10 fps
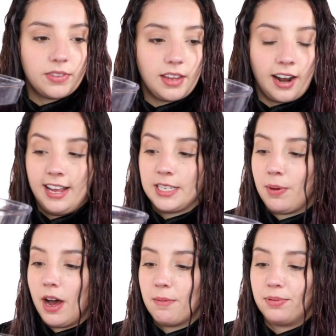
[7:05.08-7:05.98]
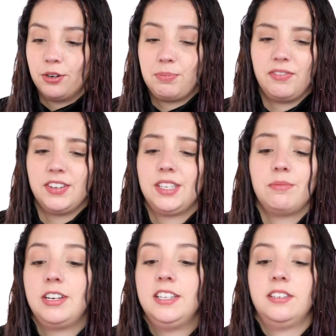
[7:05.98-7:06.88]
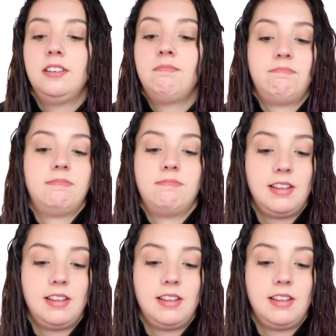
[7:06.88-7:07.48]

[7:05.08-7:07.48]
and it is purple, but for some reason